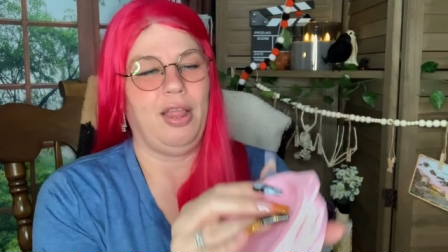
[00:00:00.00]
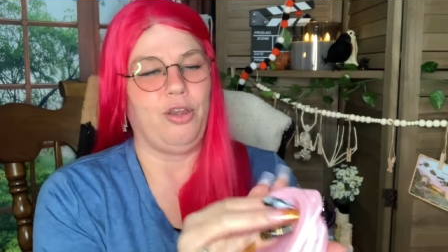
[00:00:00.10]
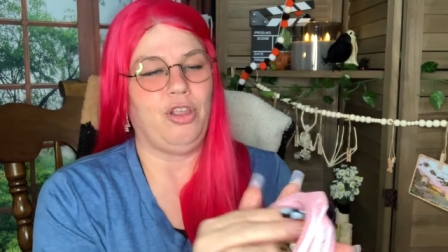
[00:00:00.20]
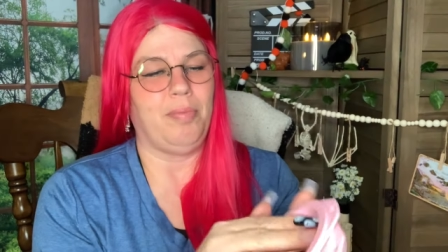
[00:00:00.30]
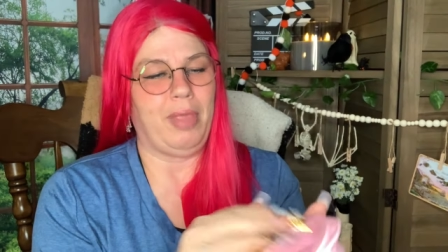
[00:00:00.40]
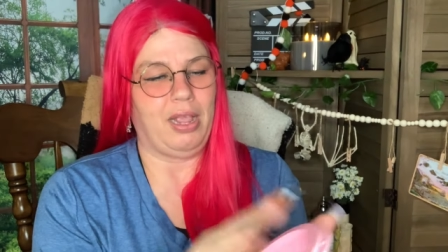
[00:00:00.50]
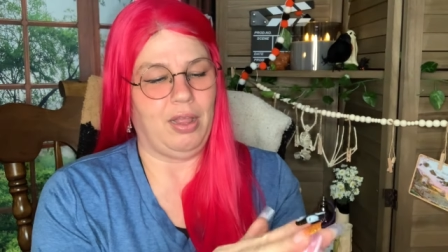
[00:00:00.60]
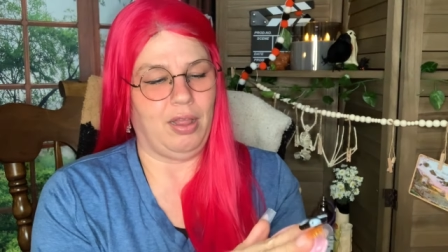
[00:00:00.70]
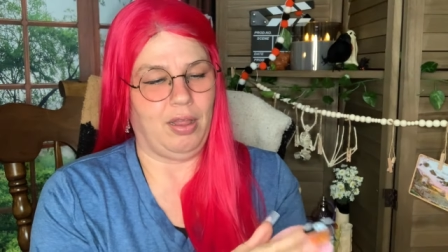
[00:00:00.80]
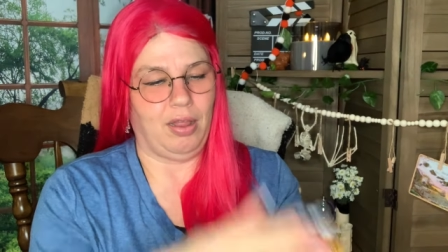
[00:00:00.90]
And you can make
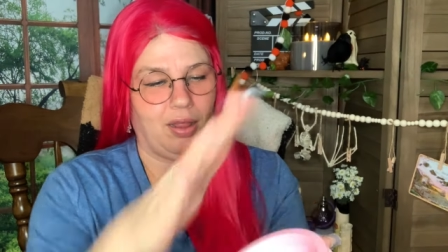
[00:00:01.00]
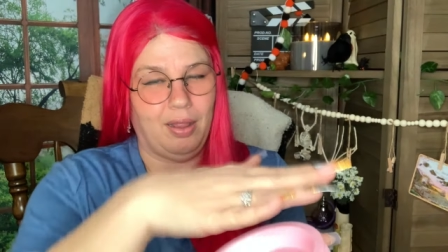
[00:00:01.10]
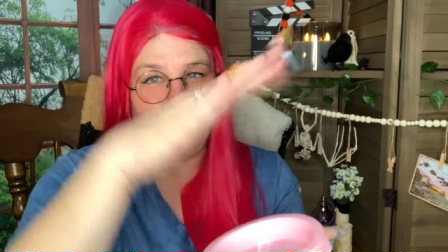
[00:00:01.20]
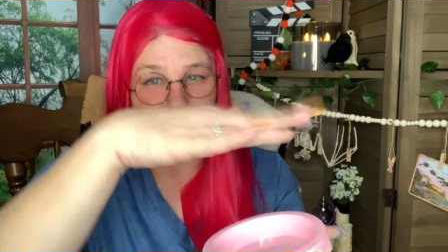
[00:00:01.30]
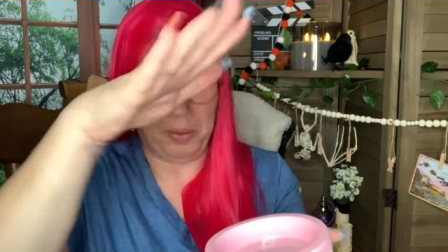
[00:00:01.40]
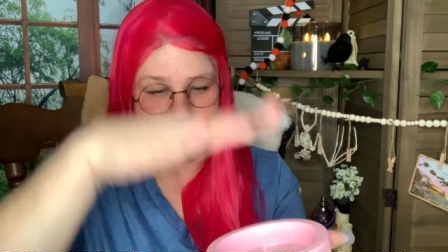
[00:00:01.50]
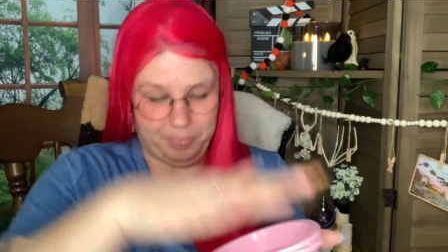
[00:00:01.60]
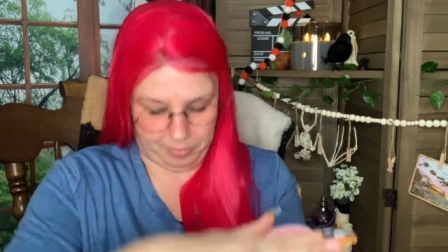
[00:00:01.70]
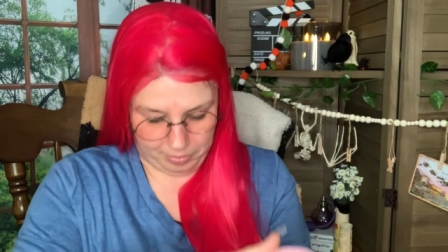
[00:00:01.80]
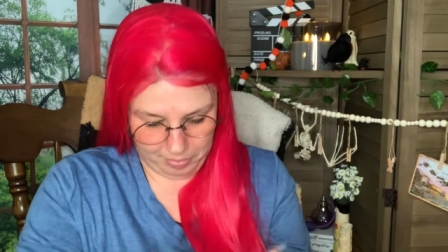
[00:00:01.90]
a
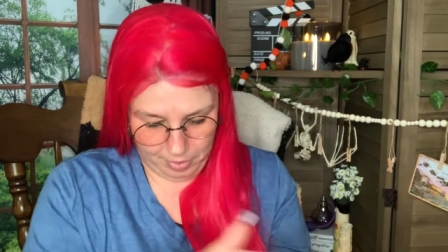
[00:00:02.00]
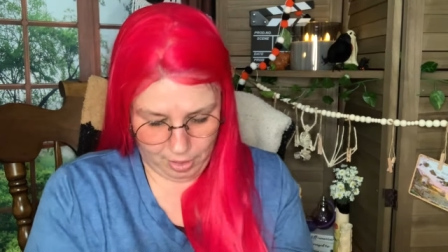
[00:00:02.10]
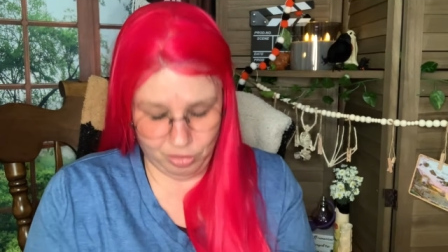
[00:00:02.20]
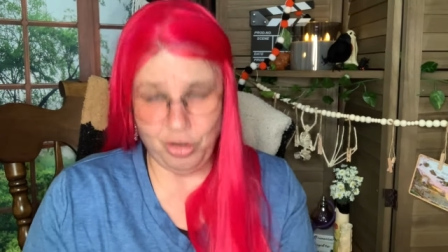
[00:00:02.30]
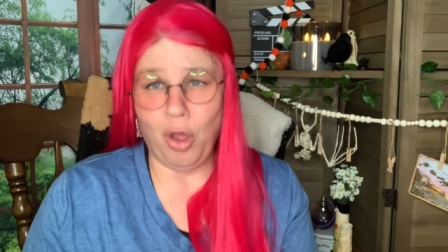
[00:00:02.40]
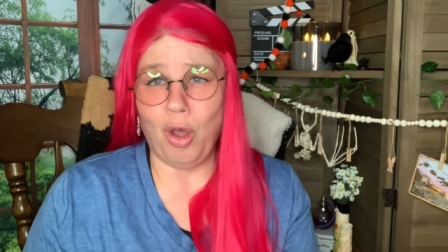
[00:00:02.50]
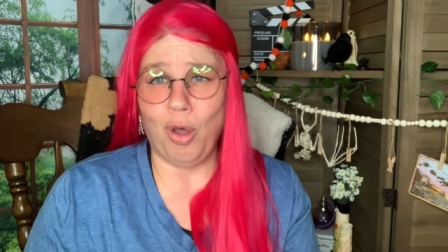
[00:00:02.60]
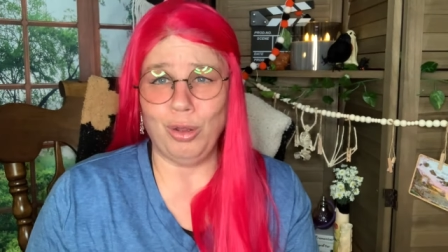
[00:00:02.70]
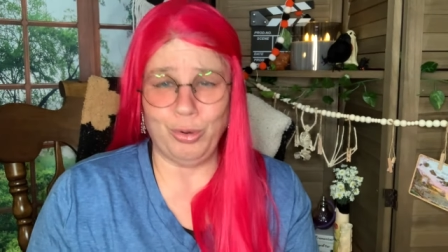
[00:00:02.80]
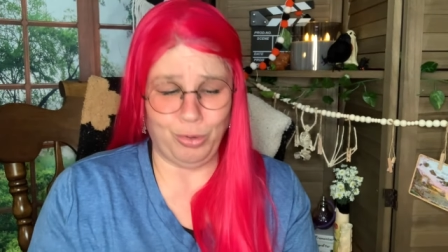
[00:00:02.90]

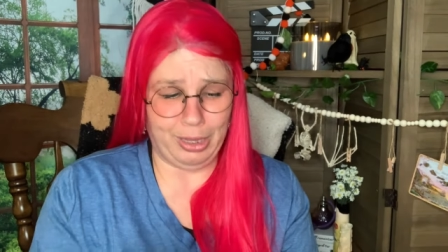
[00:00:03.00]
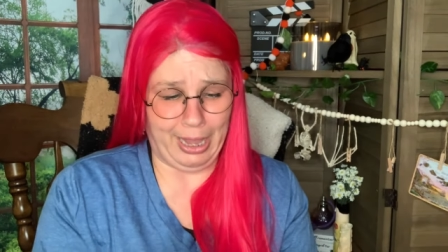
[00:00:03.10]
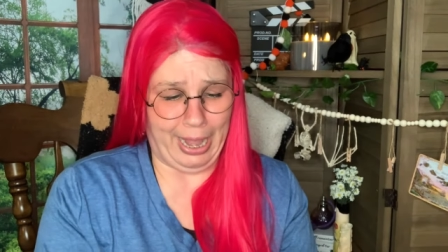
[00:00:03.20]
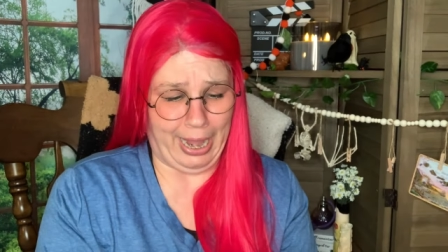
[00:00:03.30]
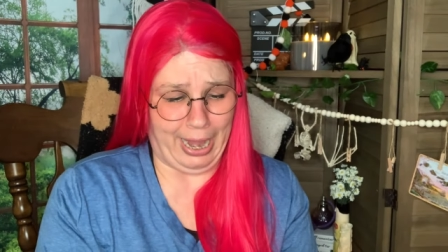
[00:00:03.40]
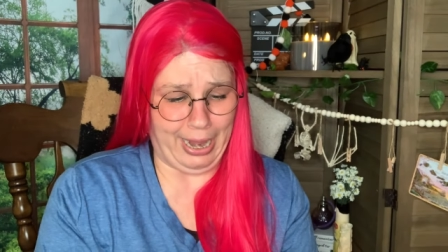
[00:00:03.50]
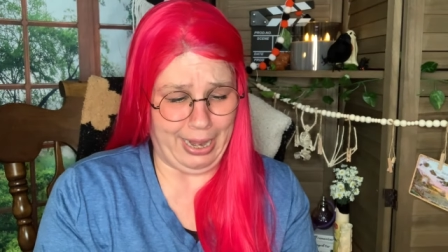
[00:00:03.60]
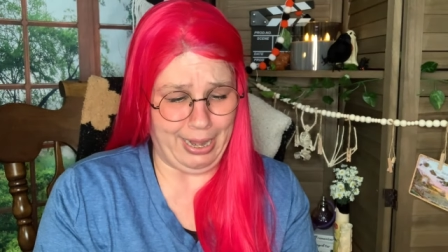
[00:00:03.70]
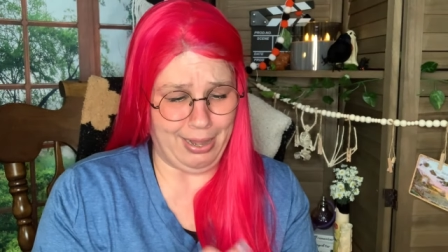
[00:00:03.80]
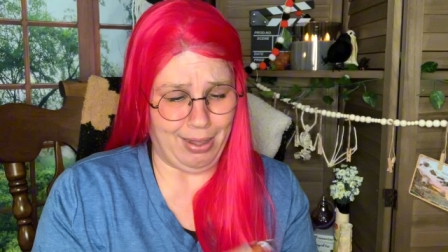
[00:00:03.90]
tall little
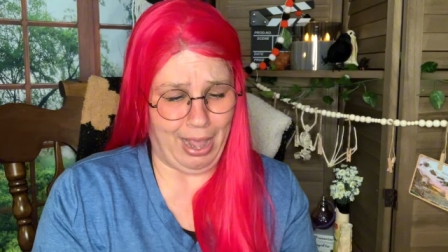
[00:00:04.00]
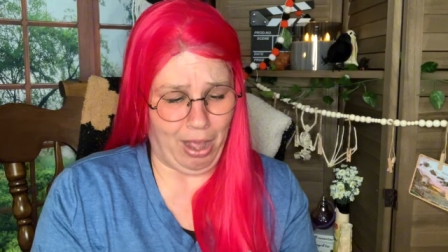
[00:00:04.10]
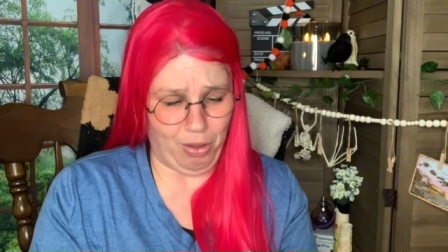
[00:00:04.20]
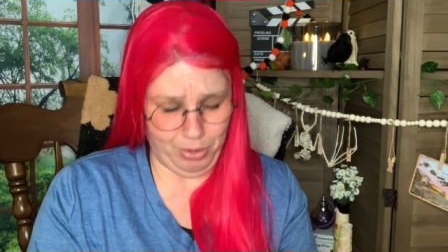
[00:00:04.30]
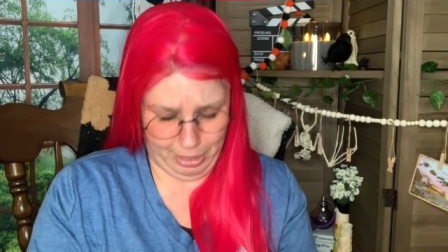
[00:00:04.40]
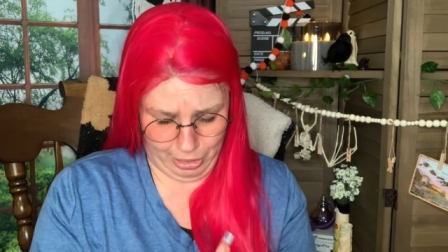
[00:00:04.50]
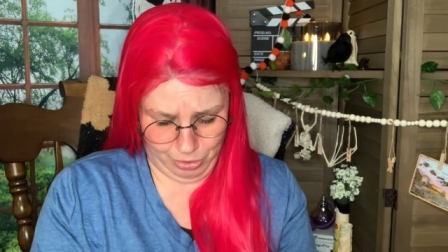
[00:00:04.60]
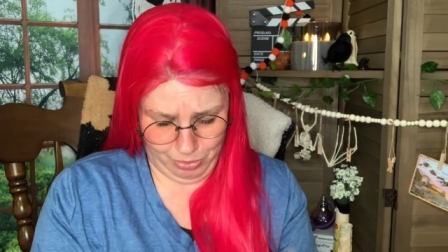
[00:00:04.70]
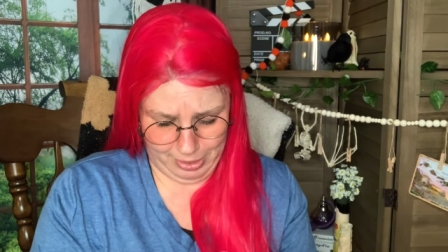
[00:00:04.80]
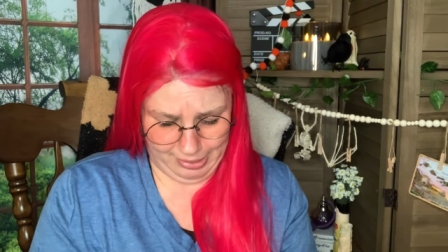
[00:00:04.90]
cake. How
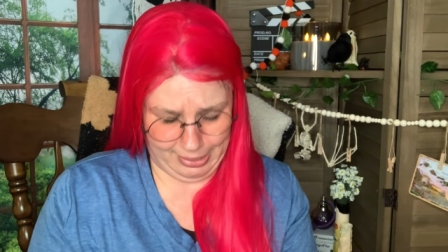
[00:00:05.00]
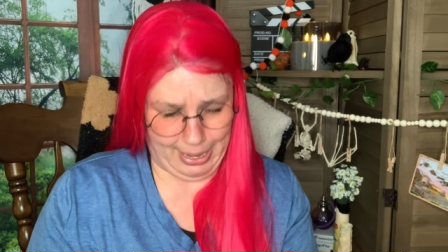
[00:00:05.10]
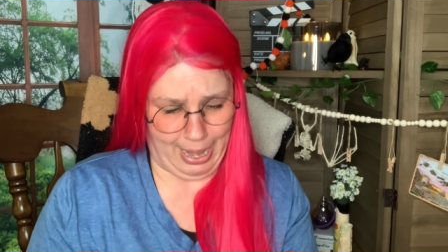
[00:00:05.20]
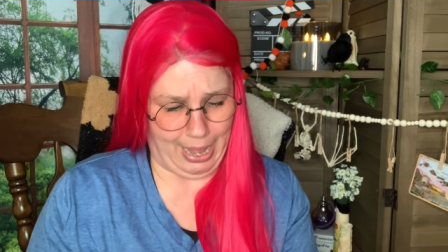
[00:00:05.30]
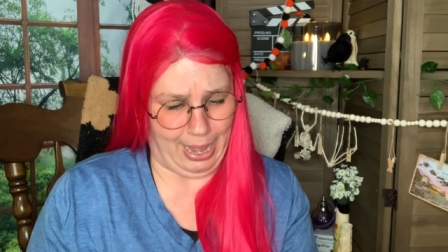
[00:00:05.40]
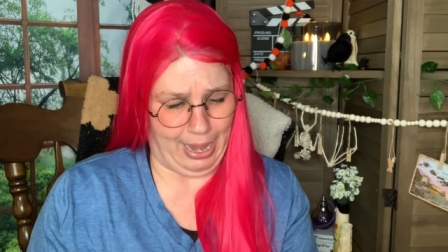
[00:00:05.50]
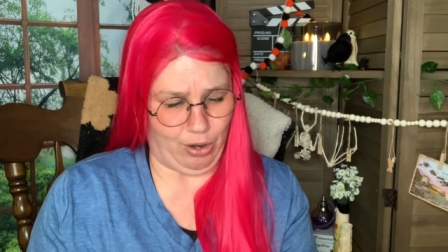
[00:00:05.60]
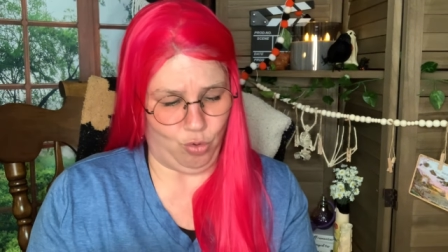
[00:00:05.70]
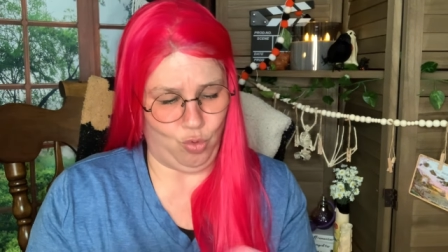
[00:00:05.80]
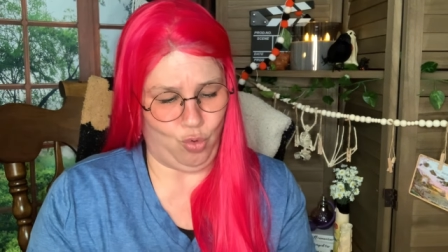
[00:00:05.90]
cute is
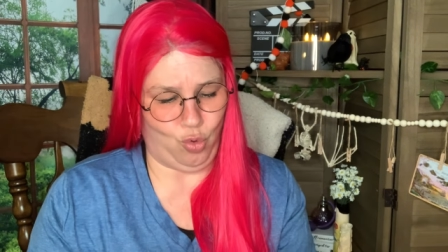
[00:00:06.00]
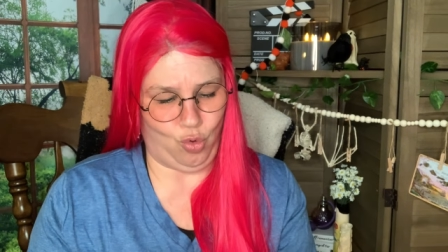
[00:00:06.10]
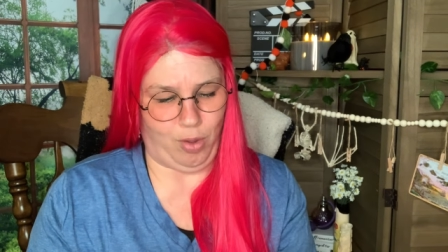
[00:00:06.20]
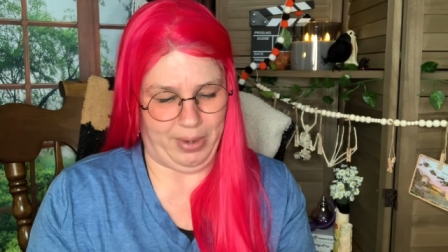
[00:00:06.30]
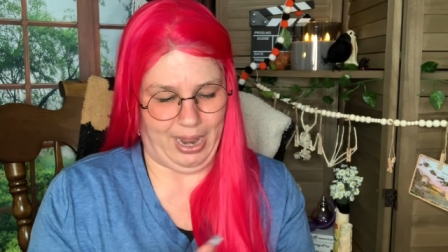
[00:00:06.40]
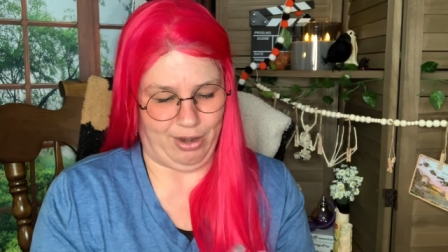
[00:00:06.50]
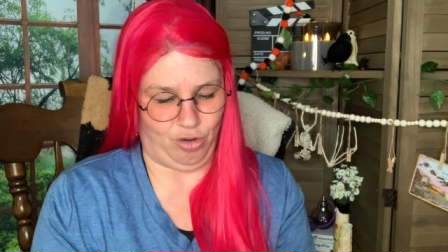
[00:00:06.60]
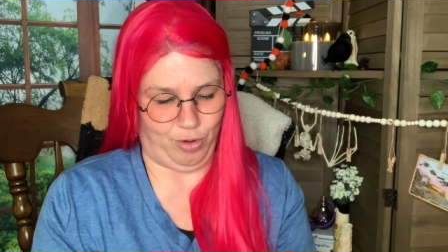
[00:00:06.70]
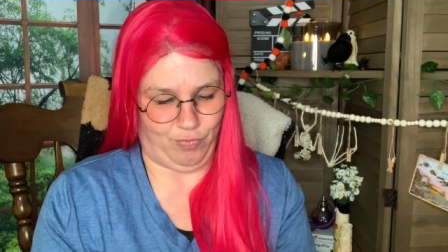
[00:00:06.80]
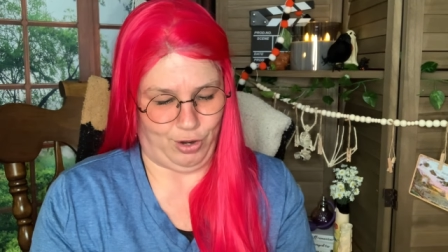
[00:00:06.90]
that? Ooh, I'm gonna catch
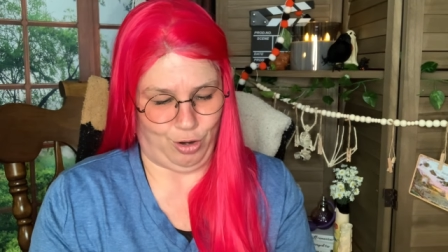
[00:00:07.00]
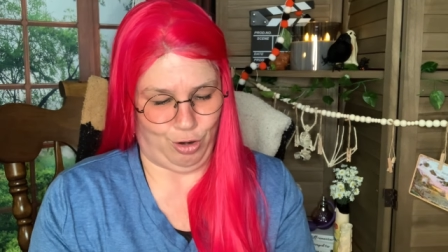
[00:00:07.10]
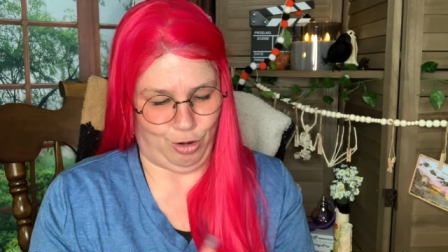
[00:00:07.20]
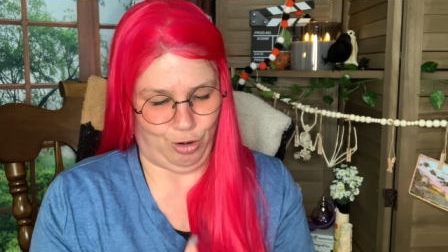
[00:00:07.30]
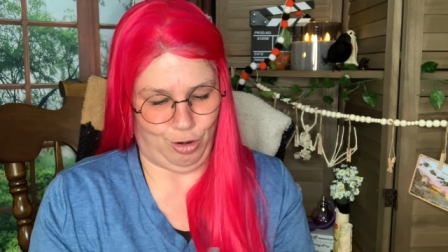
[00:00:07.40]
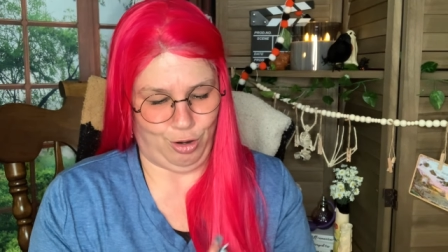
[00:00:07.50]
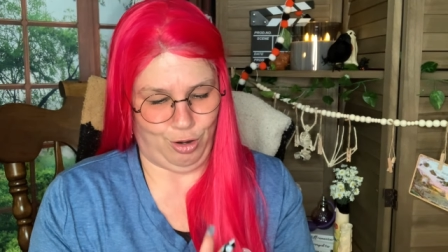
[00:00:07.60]
on my phone.